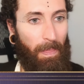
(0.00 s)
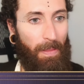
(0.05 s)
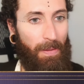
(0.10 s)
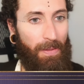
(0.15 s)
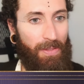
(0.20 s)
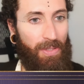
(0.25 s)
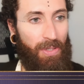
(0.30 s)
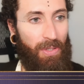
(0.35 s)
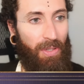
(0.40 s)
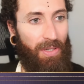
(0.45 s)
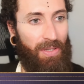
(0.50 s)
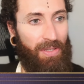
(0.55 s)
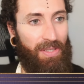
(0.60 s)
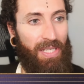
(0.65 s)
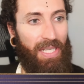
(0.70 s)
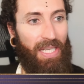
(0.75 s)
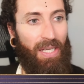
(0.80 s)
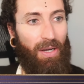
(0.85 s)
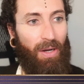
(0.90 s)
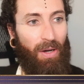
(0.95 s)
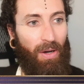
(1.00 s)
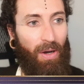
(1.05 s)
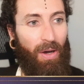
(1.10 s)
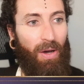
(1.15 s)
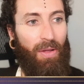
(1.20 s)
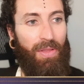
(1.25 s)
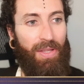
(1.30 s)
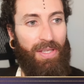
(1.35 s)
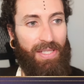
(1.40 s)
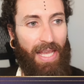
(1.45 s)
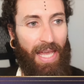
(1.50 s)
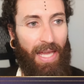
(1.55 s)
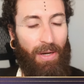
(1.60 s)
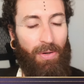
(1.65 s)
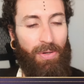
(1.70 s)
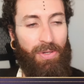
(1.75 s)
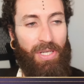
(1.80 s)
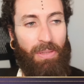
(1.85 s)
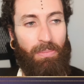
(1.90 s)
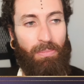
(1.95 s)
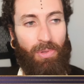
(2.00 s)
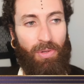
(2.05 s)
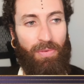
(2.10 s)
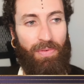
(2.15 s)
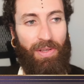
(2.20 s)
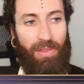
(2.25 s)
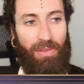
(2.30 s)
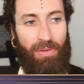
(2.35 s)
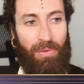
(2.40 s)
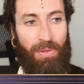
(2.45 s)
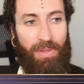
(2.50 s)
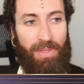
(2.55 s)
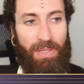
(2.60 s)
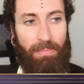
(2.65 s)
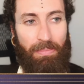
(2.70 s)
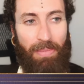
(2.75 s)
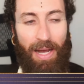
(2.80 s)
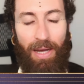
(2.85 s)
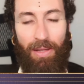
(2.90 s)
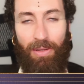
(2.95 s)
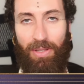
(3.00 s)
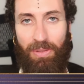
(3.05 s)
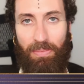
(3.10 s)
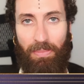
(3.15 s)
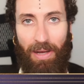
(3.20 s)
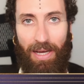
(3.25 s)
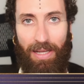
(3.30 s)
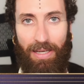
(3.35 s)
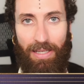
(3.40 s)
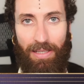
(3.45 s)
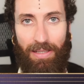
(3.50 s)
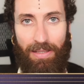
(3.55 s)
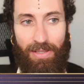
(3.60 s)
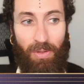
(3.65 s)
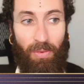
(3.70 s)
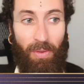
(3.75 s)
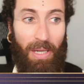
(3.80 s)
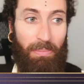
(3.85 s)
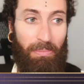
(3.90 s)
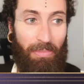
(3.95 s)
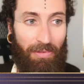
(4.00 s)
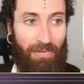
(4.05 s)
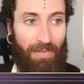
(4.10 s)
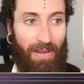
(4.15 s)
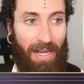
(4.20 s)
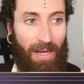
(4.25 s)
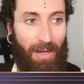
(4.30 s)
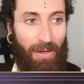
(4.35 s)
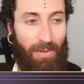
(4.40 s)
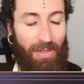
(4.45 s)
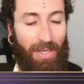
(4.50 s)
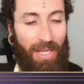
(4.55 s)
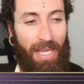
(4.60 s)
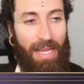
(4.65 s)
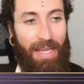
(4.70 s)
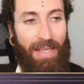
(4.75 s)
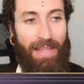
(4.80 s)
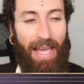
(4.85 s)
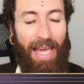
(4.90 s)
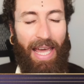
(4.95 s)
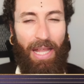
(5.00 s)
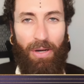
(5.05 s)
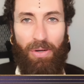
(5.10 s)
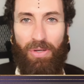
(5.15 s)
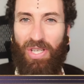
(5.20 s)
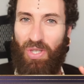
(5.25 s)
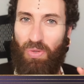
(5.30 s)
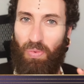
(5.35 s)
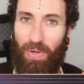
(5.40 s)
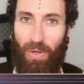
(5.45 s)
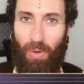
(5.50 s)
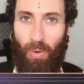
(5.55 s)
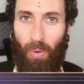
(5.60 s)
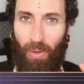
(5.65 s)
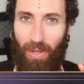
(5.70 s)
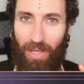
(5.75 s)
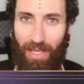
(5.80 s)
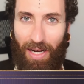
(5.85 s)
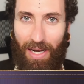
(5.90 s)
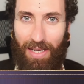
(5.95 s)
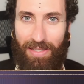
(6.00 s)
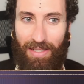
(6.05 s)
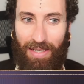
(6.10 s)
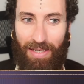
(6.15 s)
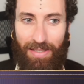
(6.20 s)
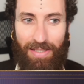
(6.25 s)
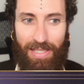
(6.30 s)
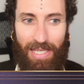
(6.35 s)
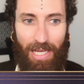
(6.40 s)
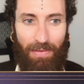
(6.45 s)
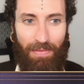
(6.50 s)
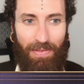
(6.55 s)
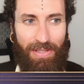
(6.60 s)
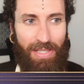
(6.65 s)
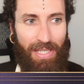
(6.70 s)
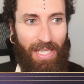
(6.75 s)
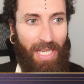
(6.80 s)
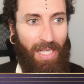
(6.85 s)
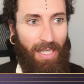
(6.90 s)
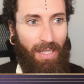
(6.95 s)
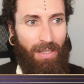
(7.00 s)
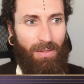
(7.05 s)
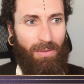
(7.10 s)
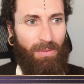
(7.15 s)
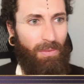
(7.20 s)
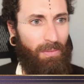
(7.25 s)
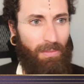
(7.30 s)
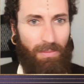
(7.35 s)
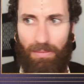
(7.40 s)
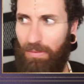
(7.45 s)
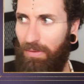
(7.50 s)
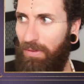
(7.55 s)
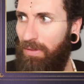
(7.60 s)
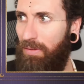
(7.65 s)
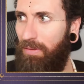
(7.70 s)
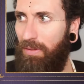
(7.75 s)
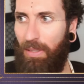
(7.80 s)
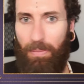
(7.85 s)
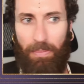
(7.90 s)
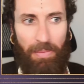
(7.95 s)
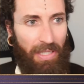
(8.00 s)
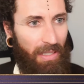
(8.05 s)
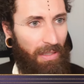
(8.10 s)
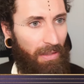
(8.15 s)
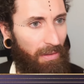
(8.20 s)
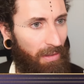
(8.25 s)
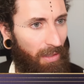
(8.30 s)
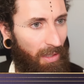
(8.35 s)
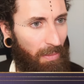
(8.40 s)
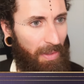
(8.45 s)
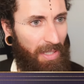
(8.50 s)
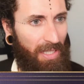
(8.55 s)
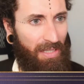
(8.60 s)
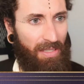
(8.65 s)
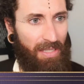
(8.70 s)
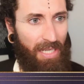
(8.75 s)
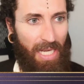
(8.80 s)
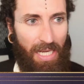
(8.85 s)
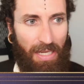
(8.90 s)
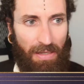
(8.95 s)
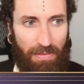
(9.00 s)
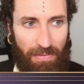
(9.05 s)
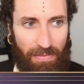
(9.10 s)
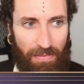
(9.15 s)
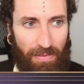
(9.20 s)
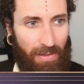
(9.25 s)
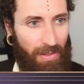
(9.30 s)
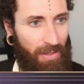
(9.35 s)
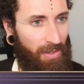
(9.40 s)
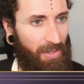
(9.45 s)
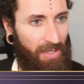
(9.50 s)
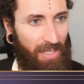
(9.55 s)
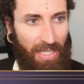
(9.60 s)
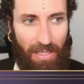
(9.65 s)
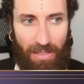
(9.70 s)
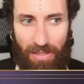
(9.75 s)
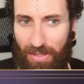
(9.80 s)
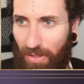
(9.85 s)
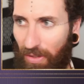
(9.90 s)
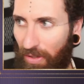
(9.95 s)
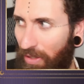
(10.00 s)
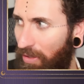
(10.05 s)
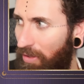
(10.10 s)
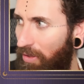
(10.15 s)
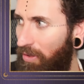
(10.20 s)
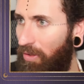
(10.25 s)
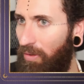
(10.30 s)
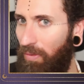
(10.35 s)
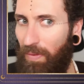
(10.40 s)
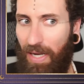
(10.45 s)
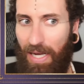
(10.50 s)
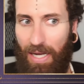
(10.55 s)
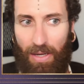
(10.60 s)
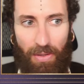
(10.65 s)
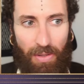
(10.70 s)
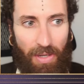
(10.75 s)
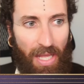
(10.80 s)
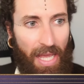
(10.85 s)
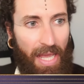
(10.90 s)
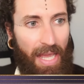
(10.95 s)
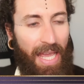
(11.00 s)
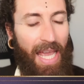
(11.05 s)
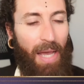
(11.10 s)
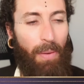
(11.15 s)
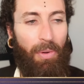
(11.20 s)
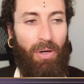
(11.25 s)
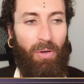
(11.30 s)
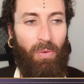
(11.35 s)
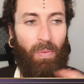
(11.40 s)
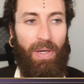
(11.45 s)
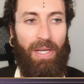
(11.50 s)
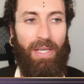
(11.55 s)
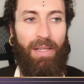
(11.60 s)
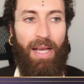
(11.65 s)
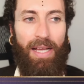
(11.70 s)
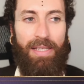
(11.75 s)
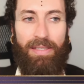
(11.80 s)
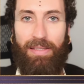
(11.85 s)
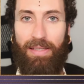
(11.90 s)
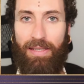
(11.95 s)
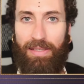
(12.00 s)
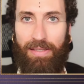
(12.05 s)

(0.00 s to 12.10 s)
So you can see all this energy moving through this impala's body. It's quite profound. The energy is reorganizing itself. It's saying, oh, are we safe? You see it starting to look around. And when it realizes it's